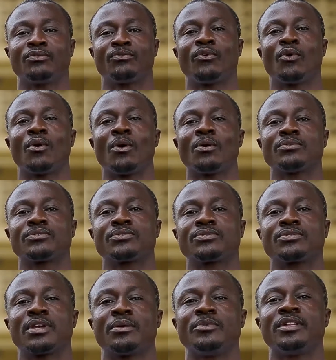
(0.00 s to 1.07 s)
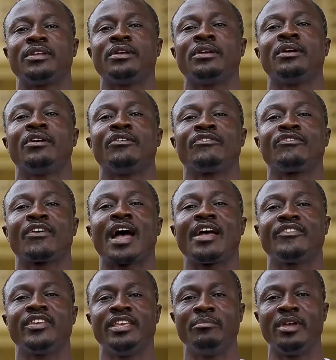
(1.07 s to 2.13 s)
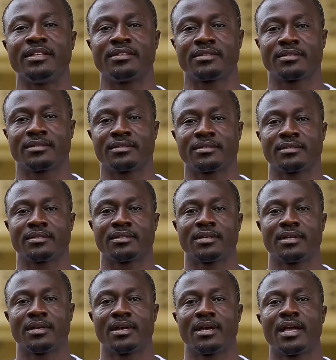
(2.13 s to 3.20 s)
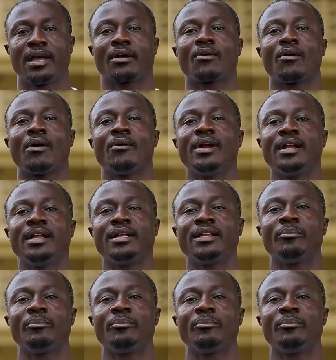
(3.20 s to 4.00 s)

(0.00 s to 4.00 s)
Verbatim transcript: for 75 inmates. And currently